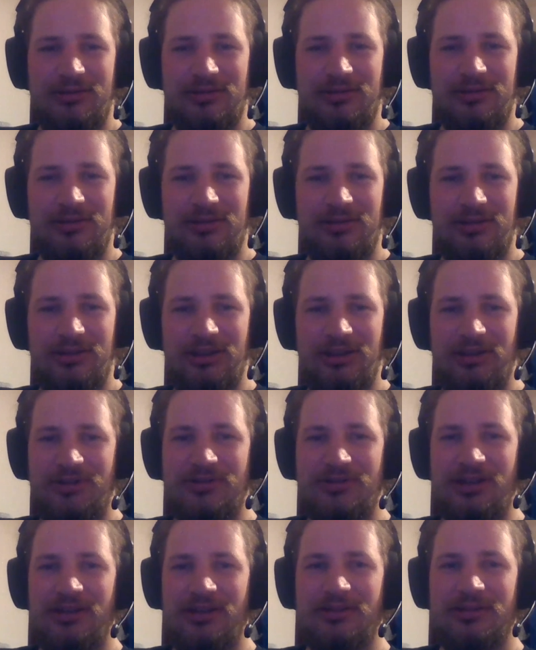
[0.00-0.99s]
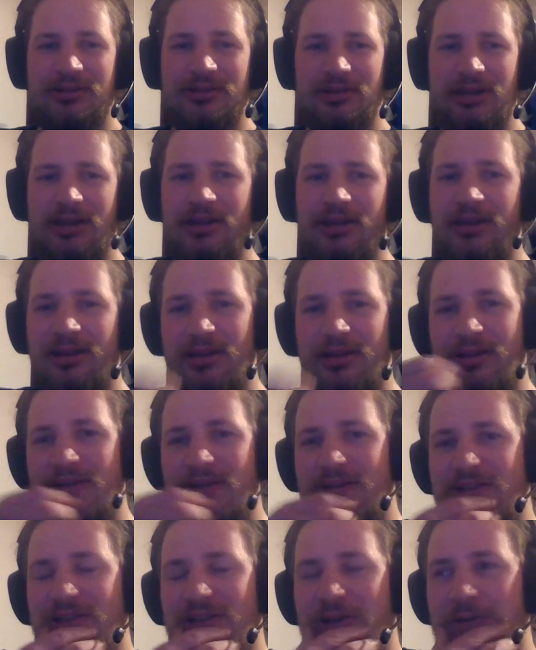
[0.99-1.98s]
You didn't try. Okay.
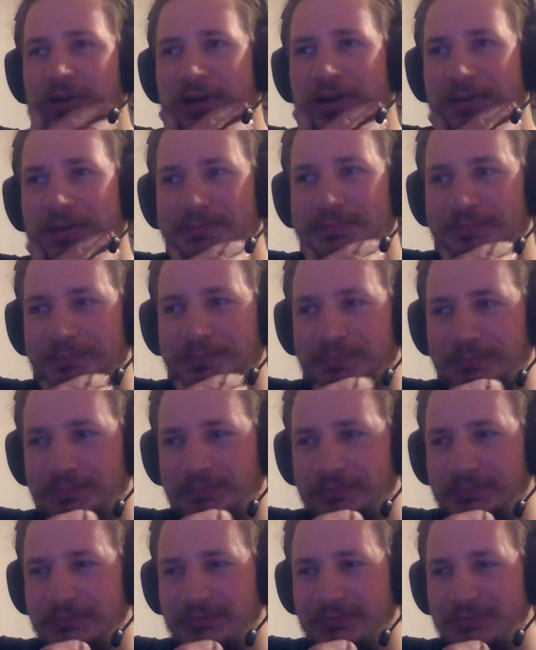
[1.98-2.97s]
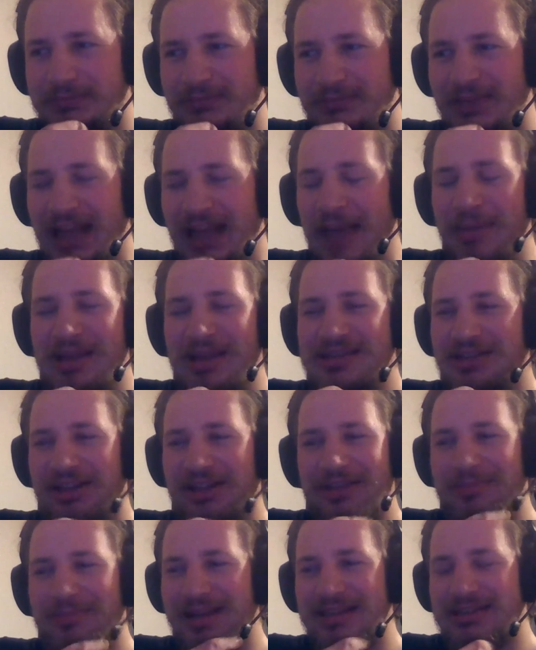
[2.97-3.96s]
So I mean, it's
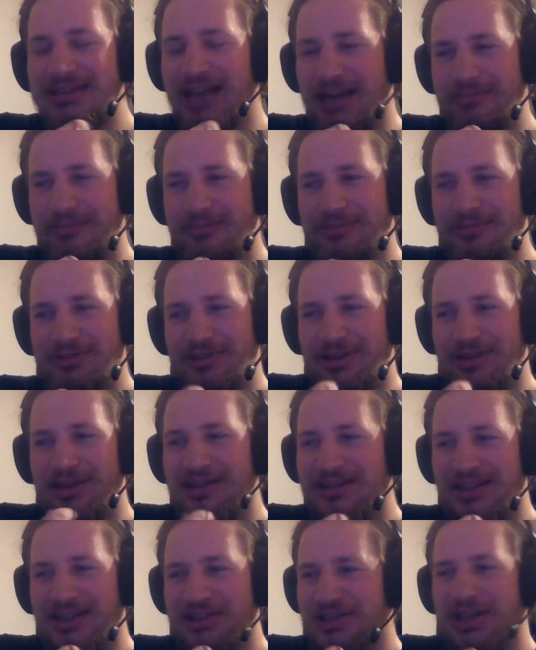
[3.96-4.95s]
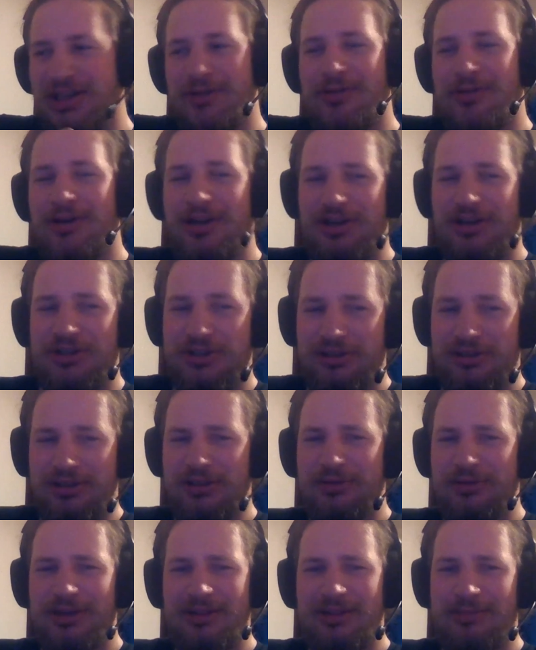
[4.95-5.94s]
not the best time. Honestly, January you
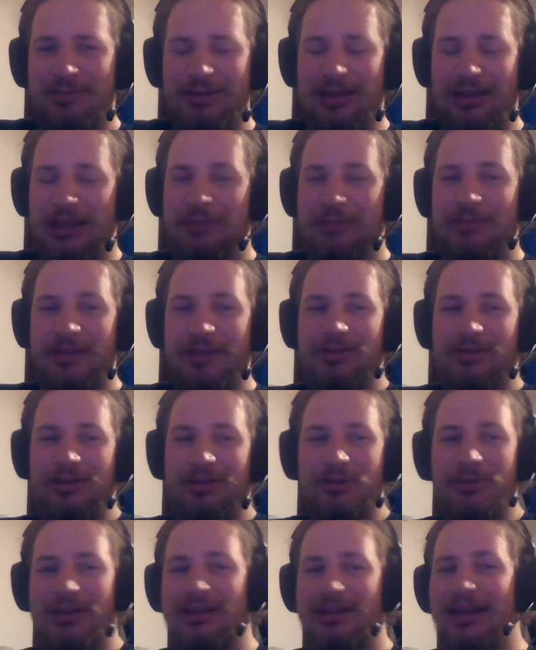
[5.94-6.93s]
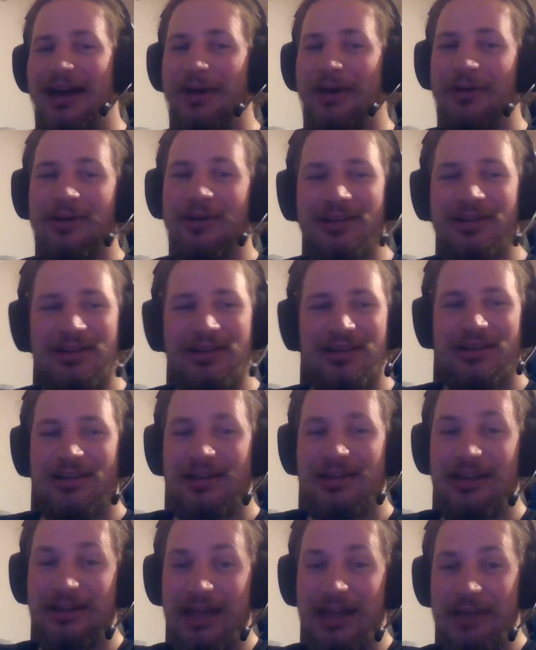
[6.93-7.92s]
shouldn't do it. Like people do it now
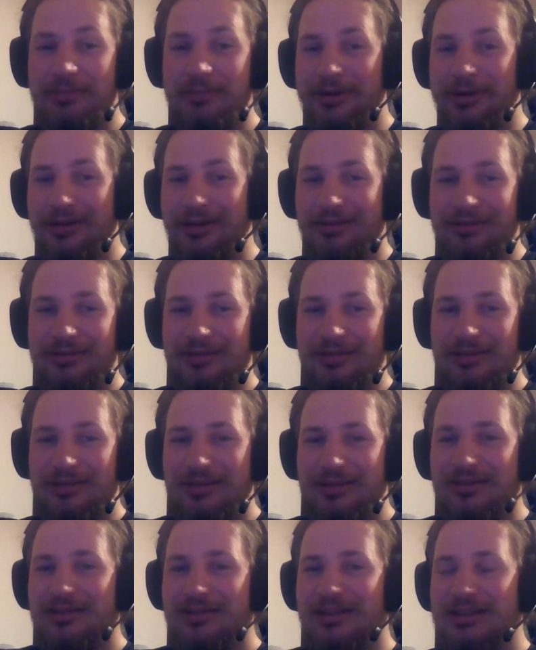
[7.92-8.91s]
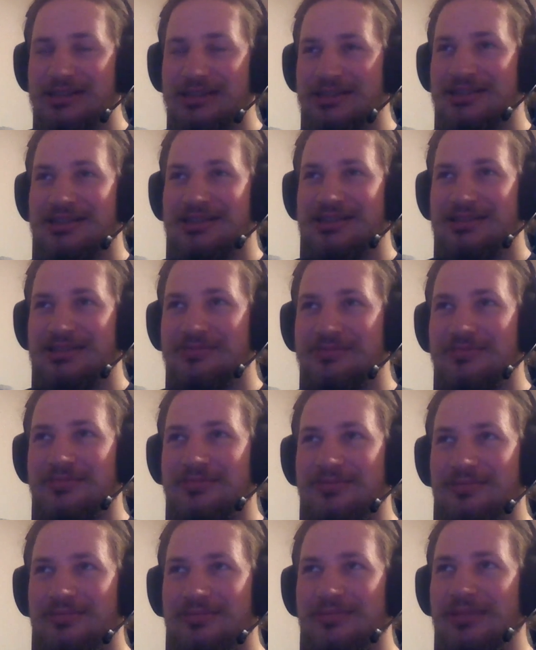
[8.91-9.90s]
in April because it's
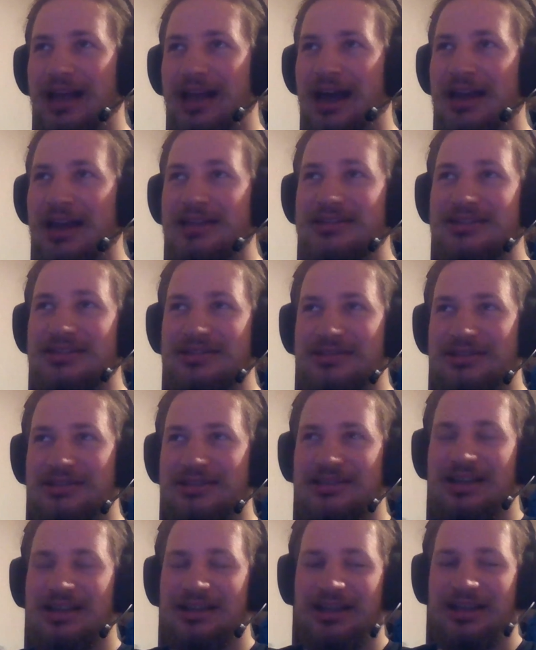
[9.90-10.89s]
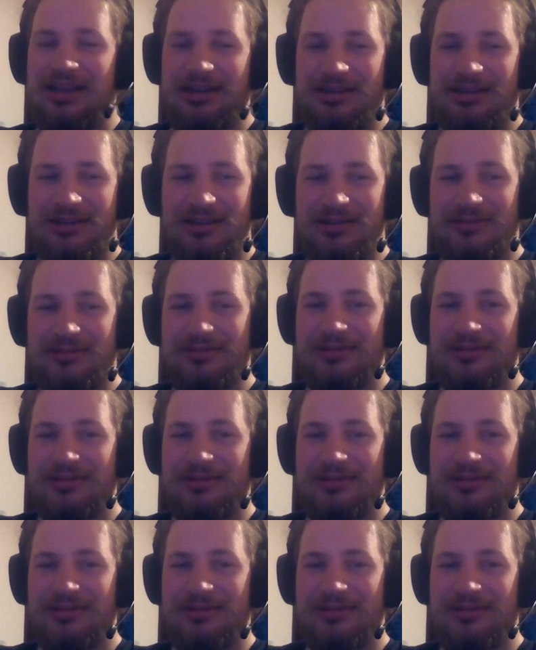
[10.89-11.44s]
nice and sunny,